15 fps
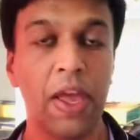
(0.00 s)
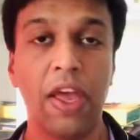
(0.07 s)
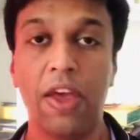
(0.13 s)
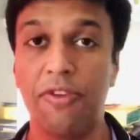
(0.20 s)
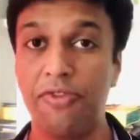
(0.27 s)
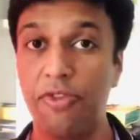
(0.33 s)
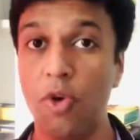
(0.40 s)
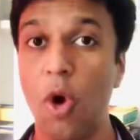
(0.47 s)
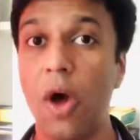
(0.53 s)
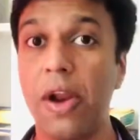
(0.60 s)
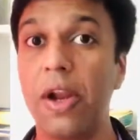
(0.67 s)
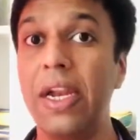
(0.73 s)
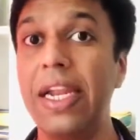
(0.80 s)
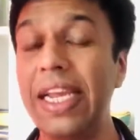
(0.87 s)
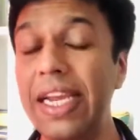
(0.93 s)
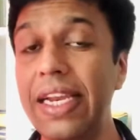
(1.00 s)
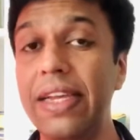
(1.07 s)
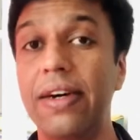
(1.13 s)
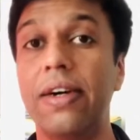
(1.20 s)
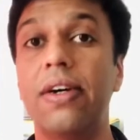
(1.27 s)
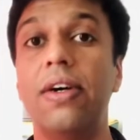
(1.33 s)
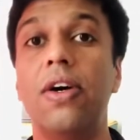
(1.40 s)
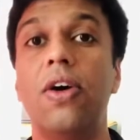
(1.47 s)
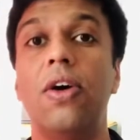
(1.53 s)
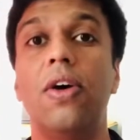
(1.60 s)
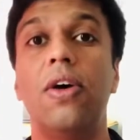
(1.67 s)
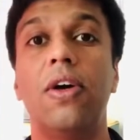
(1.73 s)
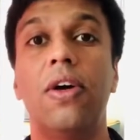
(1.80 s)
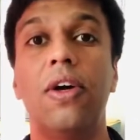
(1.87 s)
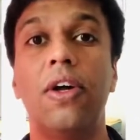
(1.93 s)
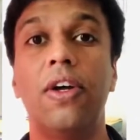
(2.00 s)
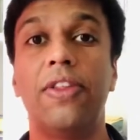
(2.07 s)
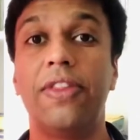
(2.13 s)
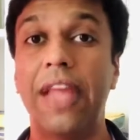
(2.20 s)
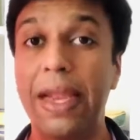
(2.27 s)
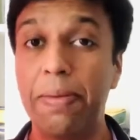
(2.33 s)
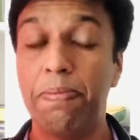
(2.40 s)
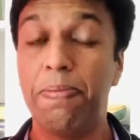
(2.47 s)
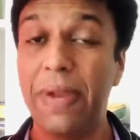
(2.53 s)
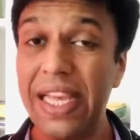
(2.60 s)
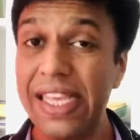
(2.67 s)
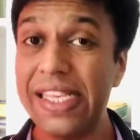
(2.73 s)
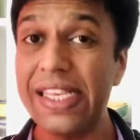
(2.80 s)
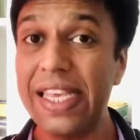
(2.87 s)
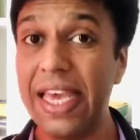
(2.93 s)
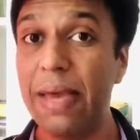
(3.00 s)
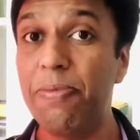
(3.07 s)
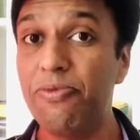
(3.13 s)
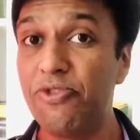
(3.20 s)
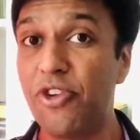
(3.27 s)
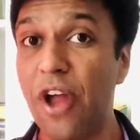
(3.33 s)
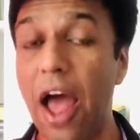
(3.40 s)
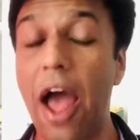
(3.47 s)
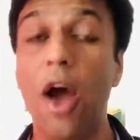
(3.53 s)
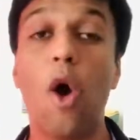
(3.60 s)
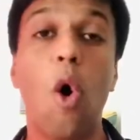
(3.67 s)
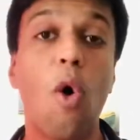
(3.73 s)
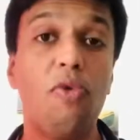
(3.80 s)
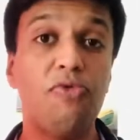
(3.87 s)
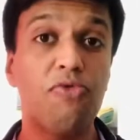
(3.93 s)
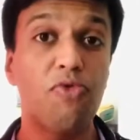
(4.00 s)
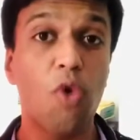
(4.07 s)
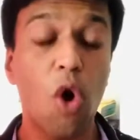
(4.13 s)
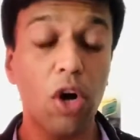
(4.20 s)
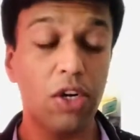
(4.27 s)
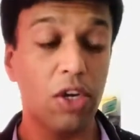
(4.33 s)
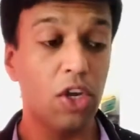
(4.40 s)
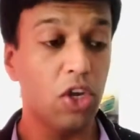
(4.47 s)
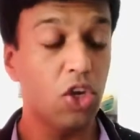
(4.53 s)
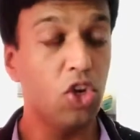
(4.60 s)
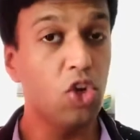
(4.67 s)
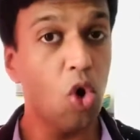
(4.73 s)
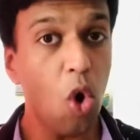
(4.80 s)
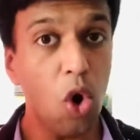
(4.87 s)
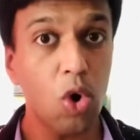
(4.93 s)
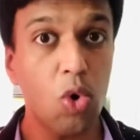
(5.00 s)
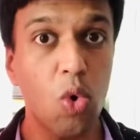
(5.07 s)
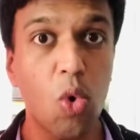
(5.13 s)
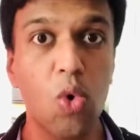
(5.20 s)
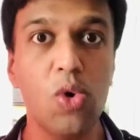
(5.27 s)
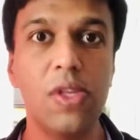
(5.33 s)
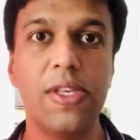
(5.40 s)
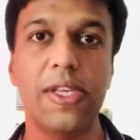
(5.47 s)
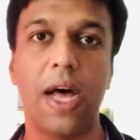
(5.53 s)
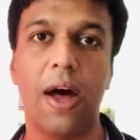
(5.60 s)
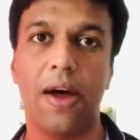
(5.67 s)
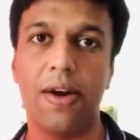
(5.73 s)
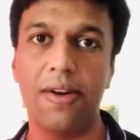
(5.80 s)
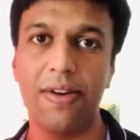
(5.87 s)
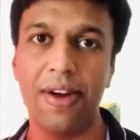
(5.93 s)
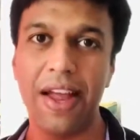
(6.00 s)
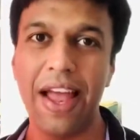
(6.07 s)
If you are a leader, then please keep track of what your goals are